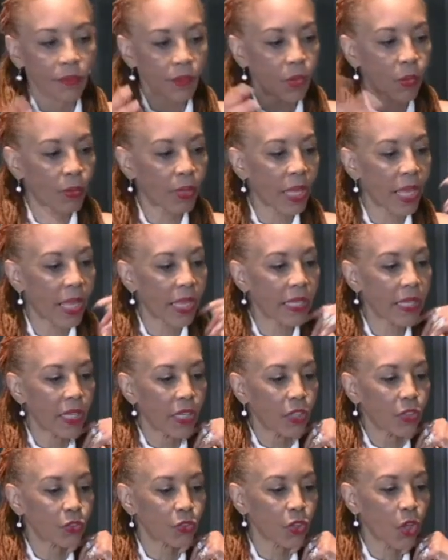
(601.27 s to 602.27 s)
Okay.
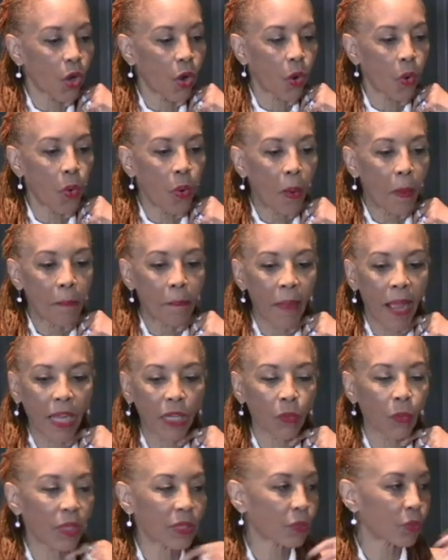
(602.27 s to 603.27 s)
So my
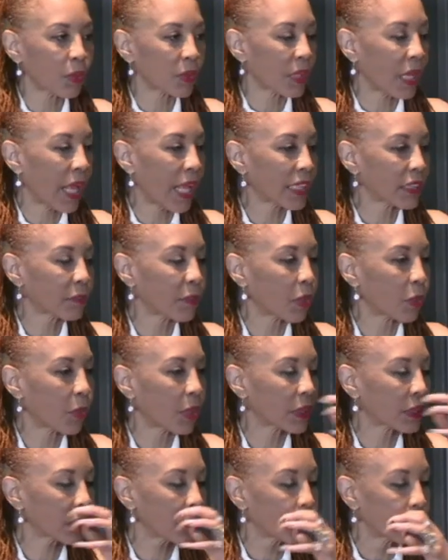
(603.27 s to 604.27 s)
question, ask me a
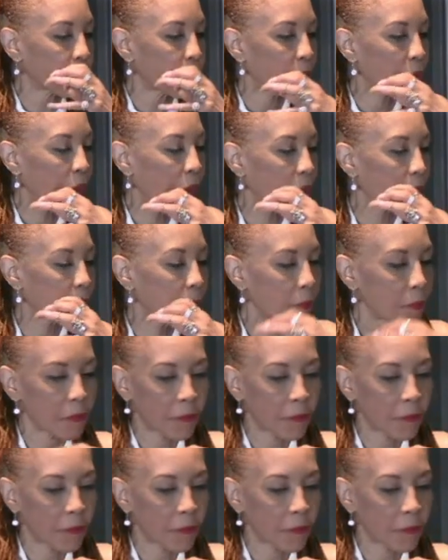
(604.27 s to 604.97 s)
question for her.